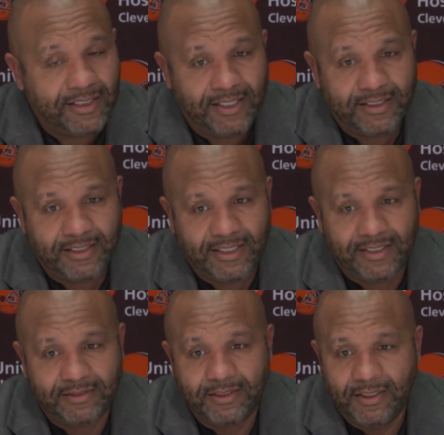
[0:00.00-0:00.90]
And
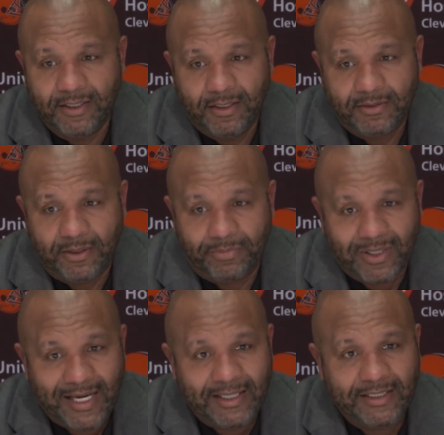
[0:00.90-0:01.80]
again, the
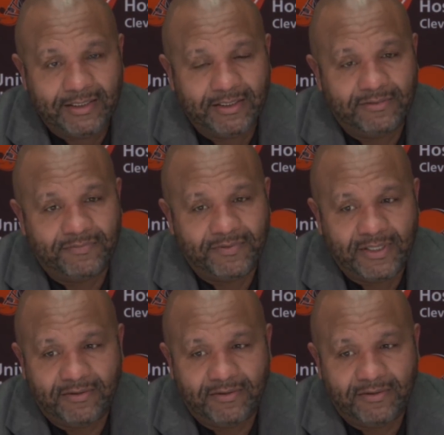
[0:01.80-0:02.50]
planning of